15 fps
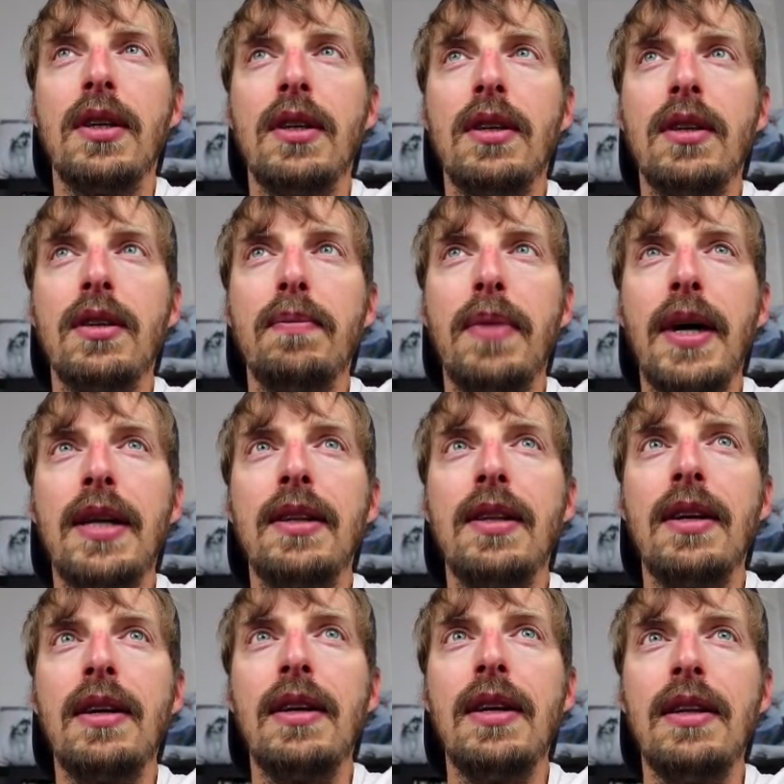by
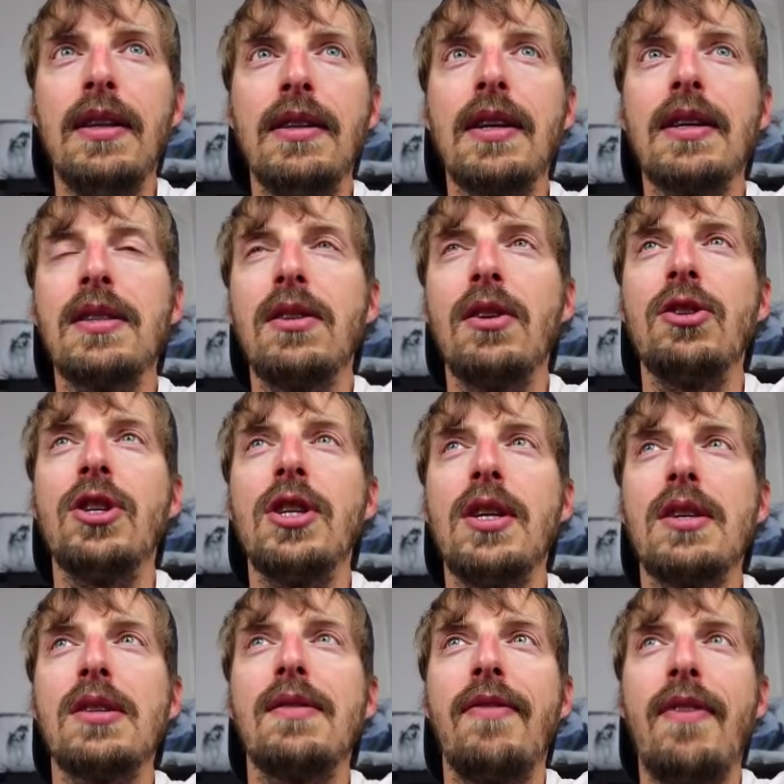the
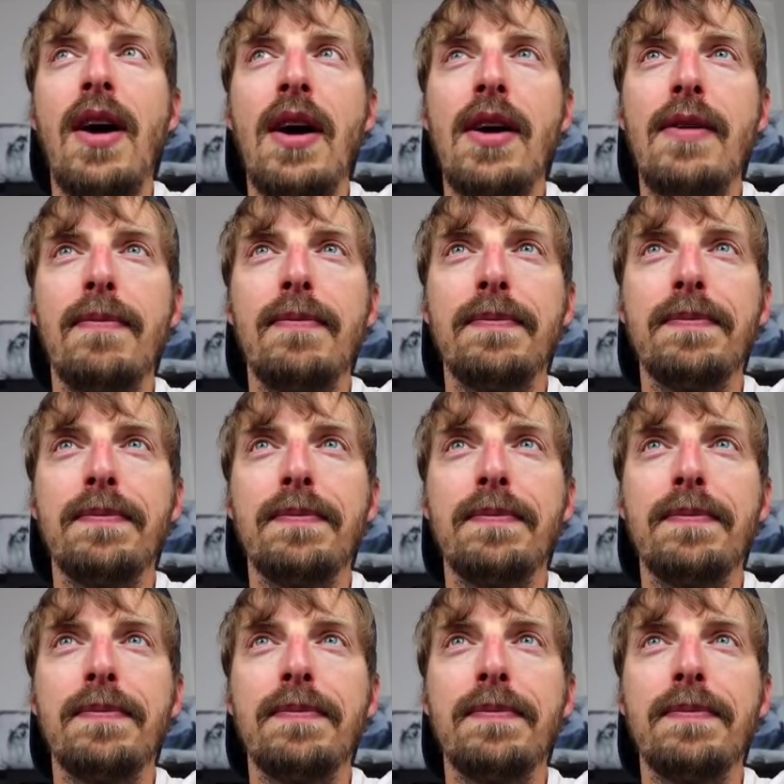index.js file.